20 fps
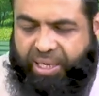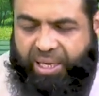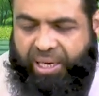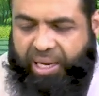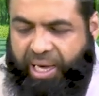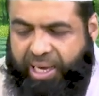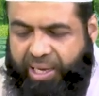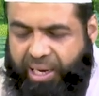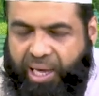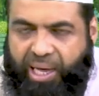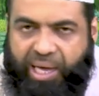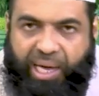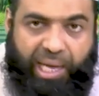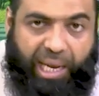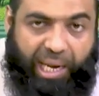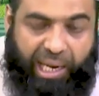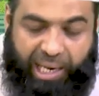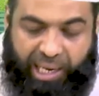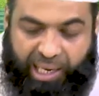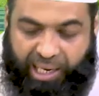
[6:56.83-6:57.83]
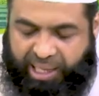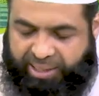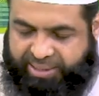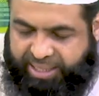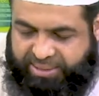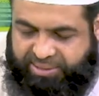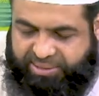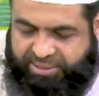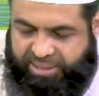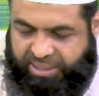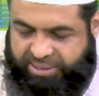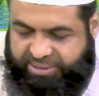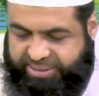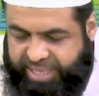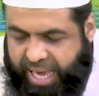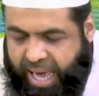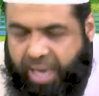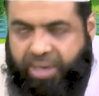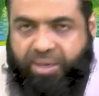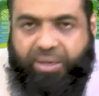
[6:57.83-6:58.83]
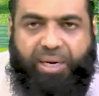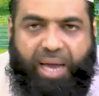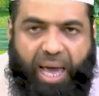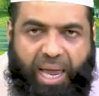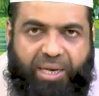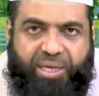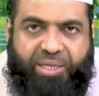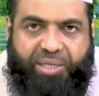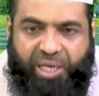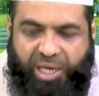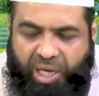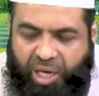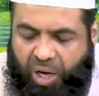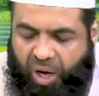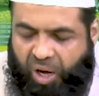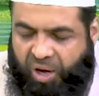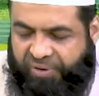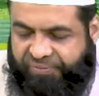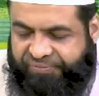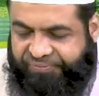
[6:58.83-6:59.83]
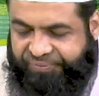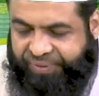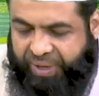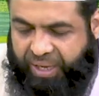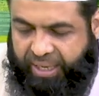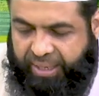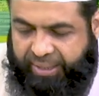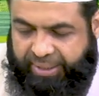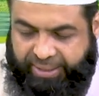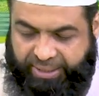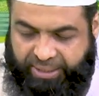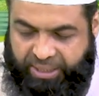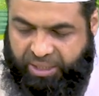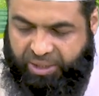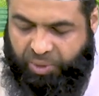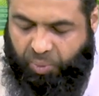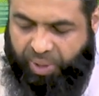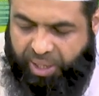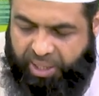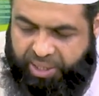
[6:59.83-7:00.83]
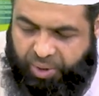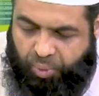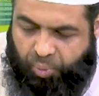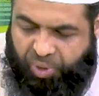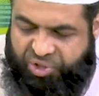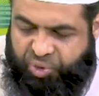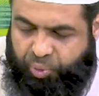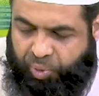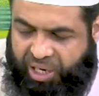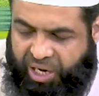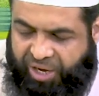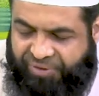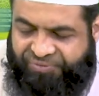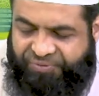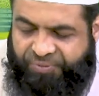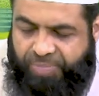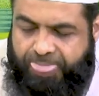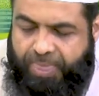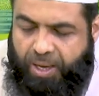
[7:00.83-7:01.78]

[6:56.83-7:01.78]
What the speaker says: La ilaha illallah. That's the sad reality of the world in which we live.